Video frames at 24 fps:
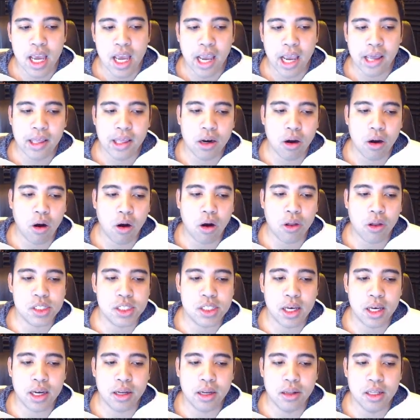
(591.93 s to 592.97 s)
and then all of a
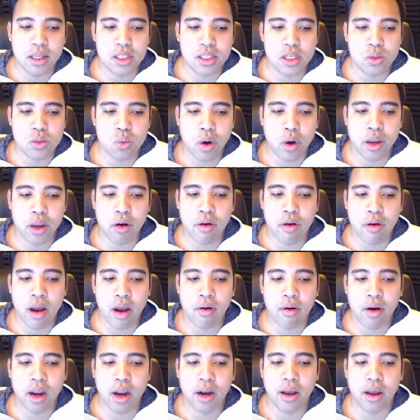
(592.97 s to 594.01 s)
sudden, this is where you're at
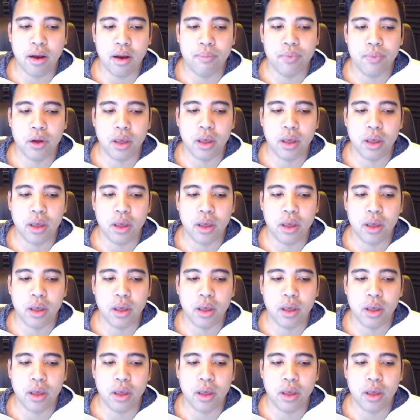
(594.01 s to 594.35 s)
right now.